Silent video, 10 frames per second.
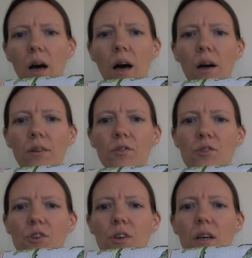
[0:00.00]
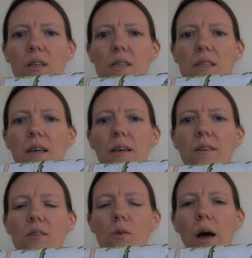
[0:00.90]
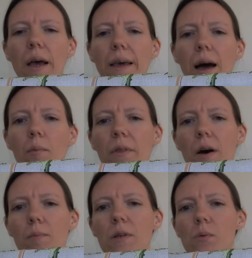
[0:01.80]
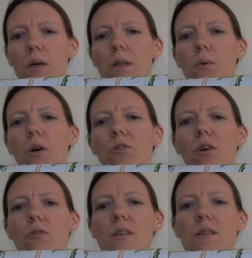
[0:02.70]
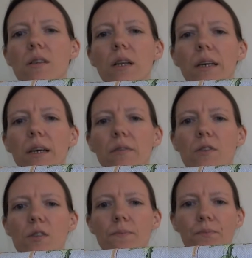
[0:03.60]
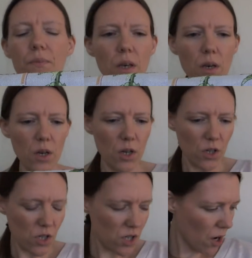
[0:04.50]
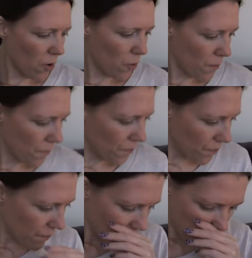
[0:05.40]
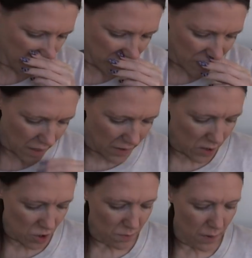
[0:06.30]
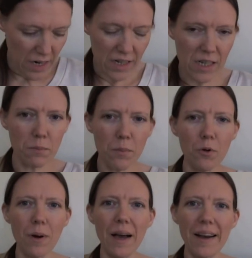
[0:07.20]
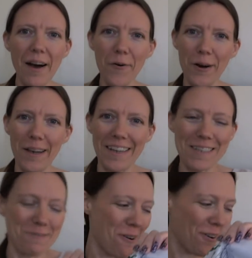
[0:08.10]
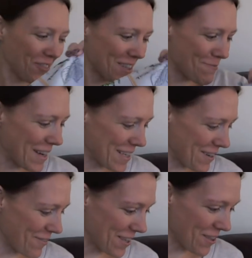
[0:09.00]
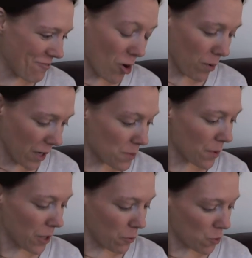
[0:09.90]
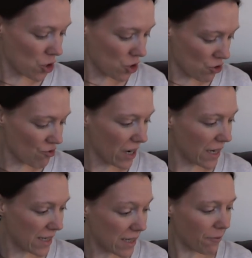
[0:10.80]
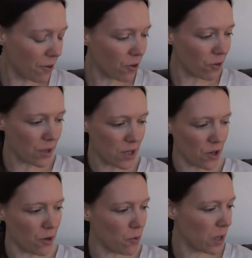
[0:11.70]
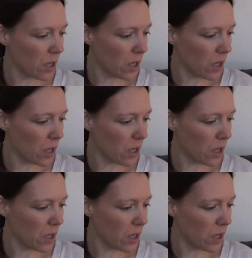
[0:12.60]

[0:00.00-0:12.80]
and you can see there's quite a gap there between the word roses and the leaves. So that doesn't mean I didn't pull mine out at least once because it was in the wrong place, but it was just really difficult to,